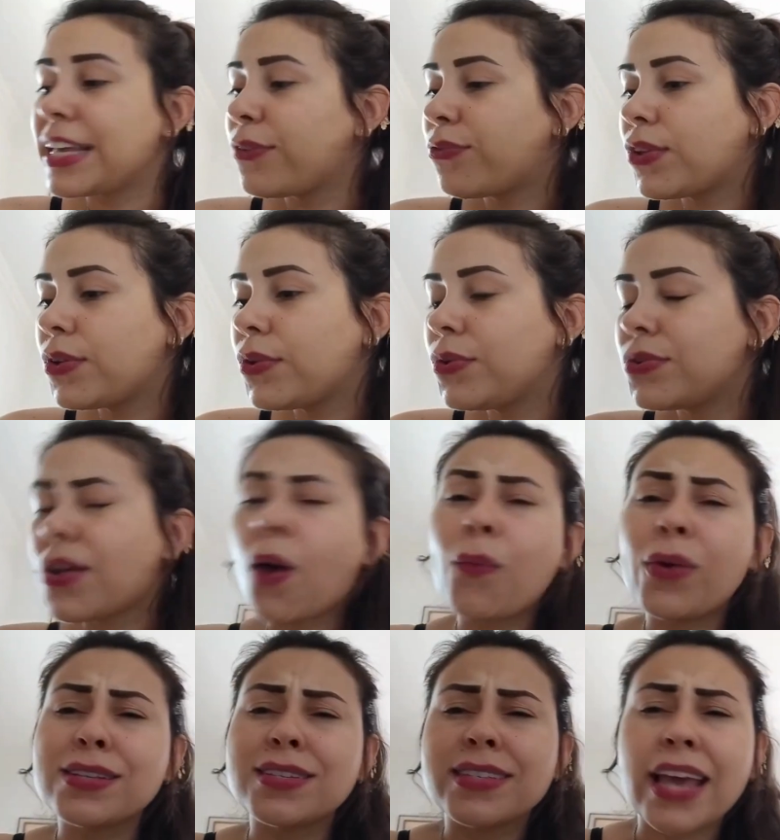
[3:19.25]
if you don't
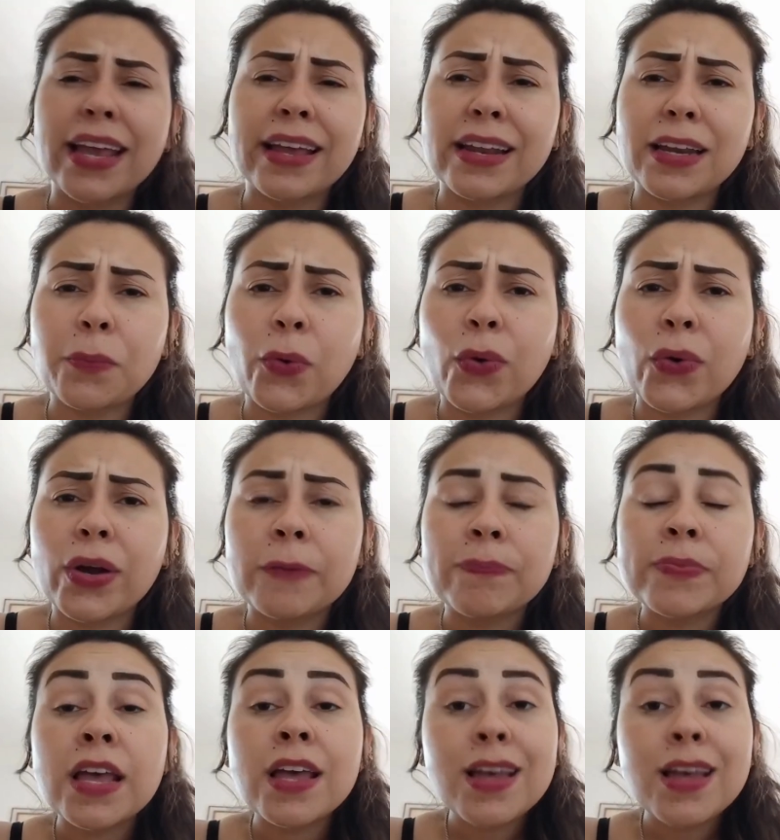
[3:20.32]
want to take it anymore,